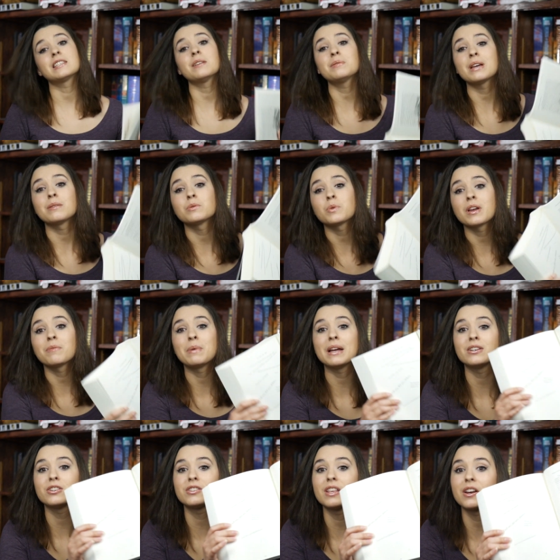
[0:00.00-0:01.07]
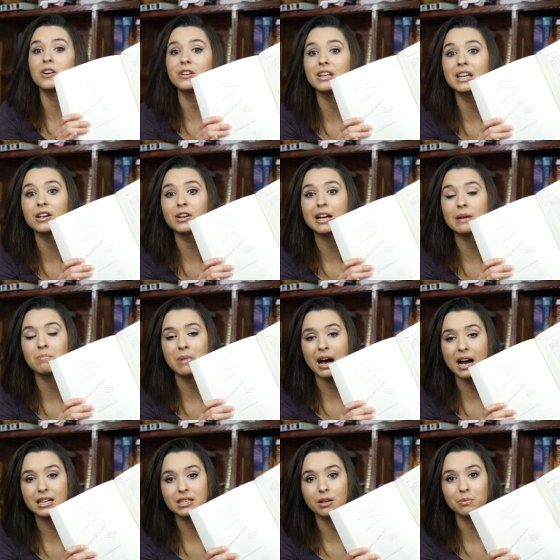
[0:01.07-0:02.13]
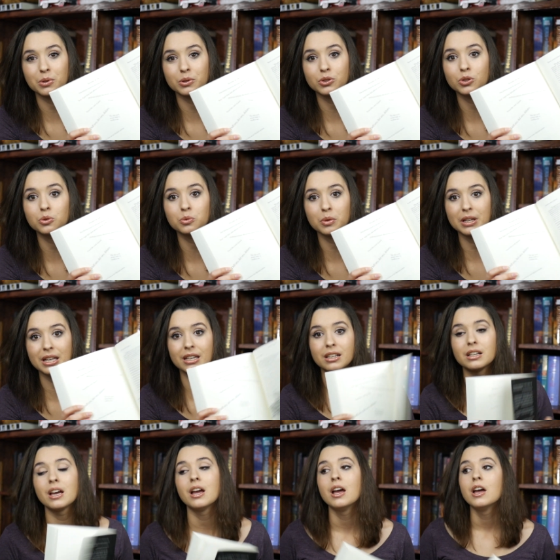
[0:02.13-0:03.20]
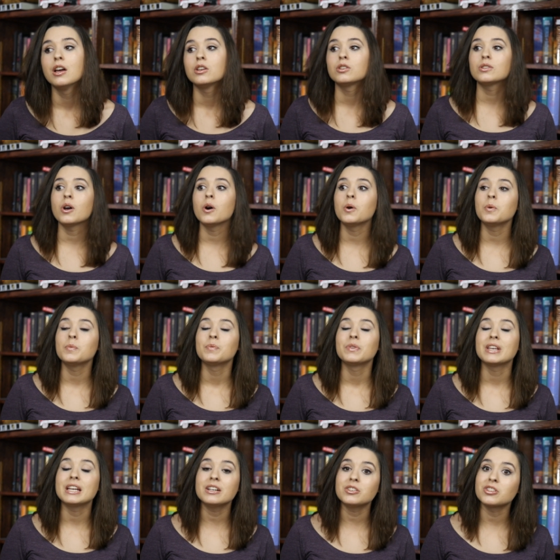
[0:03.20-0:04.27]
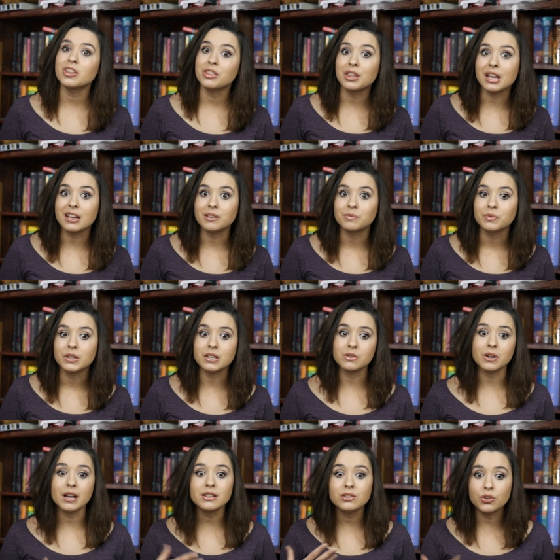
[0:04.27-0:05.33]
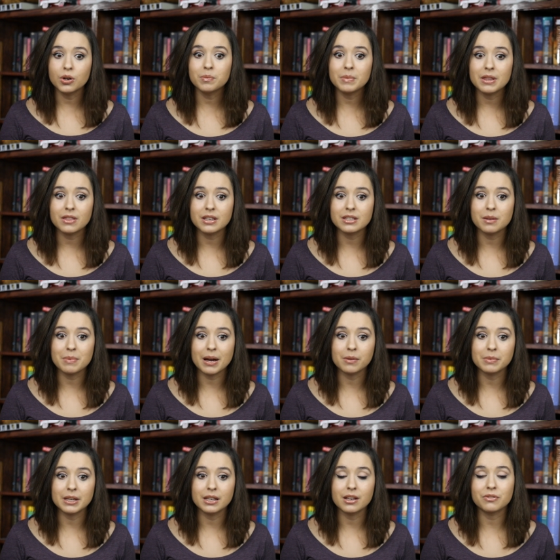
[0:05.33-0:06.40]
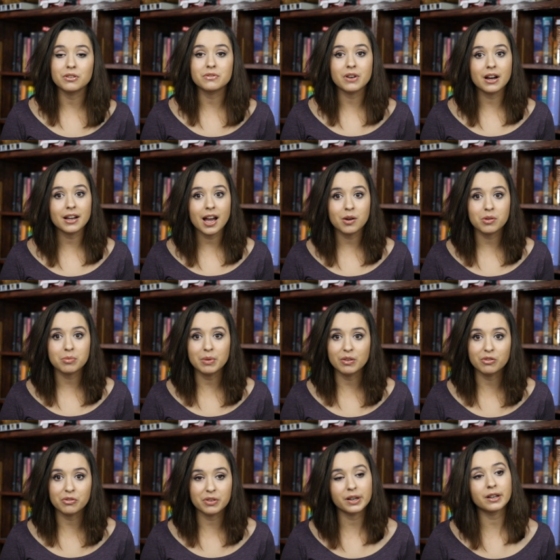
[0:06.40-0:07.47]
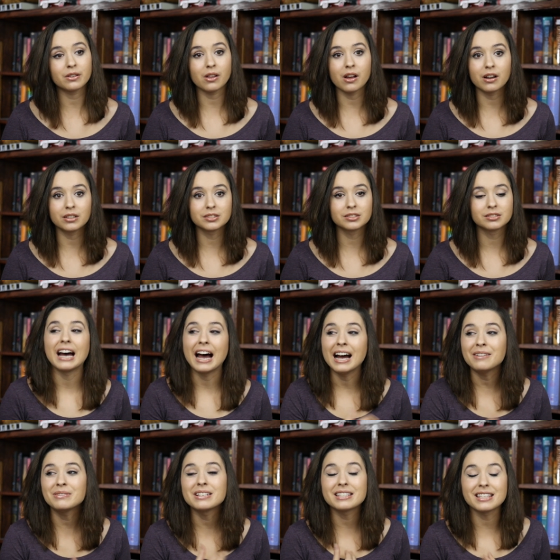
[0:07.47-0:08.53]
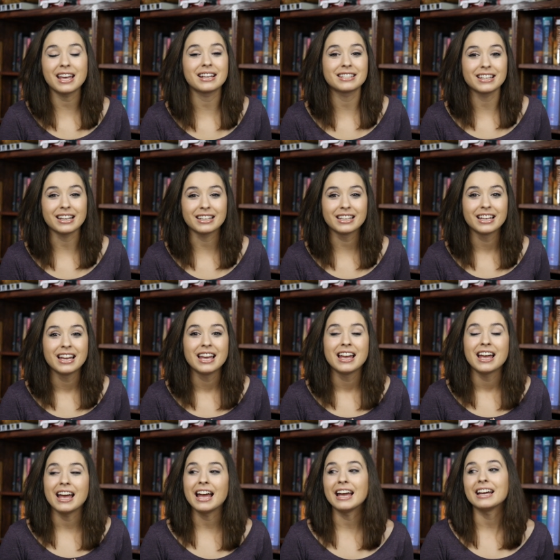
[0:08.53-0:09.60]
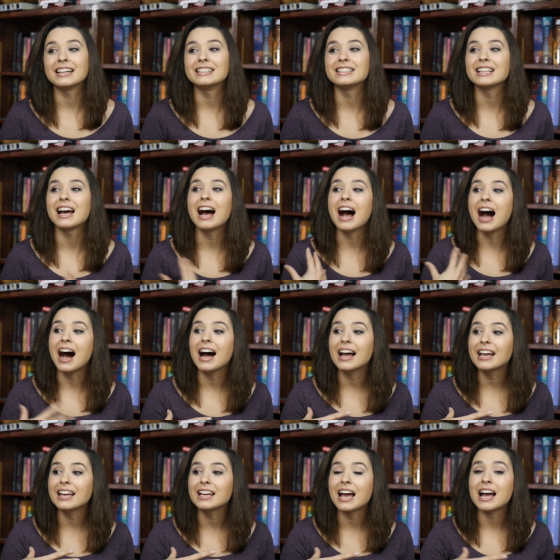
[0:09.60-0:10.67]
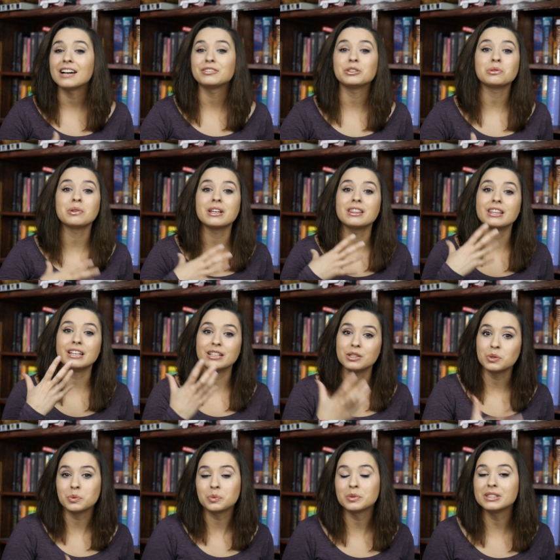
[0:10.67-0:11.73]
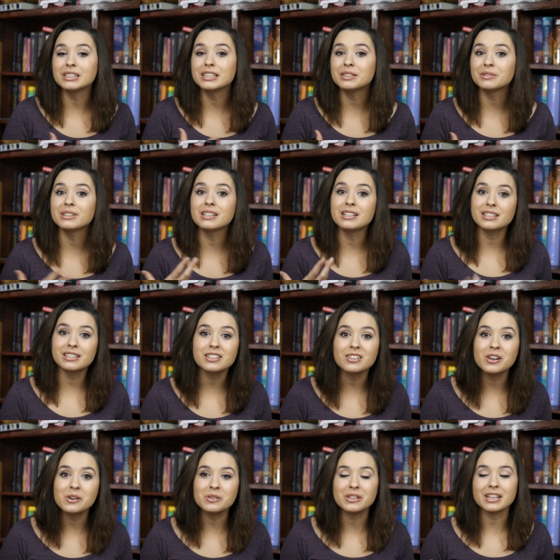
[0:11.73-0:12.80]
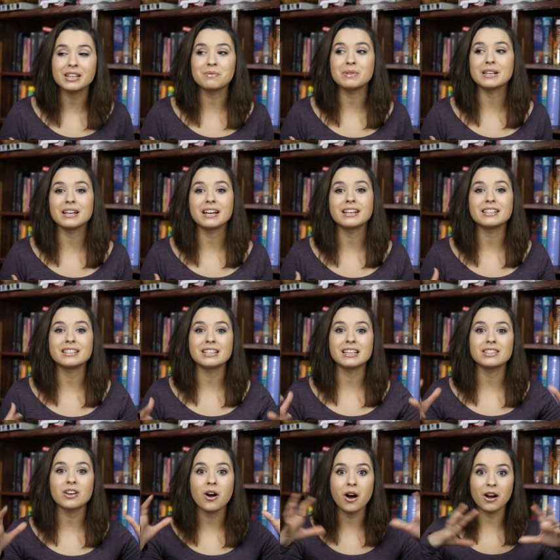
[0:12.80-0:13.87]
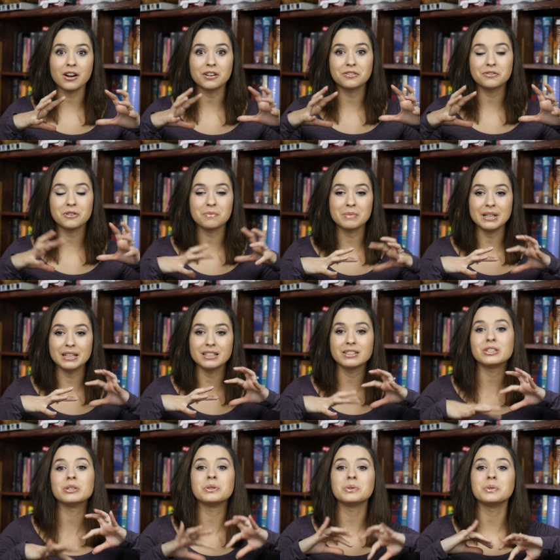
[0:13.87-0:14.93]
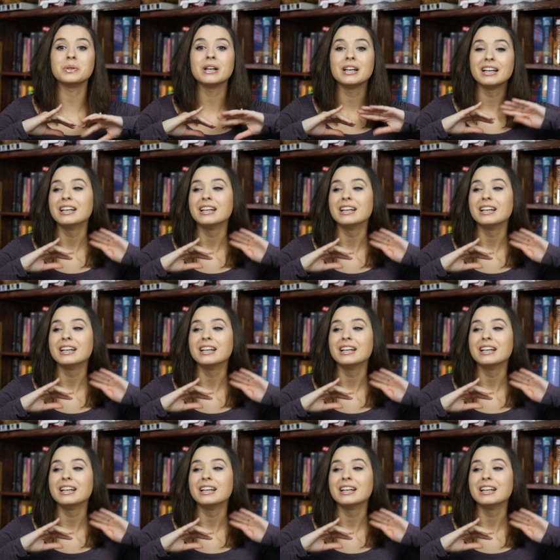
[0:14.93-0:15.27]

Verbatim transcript: And sometimes we have pages that are near impossible to read. So here's the thing. You guys know this about me if you've hung out with me for very long. I'm dyslexic. And I have to read things really, really slowly because it's hard for me to,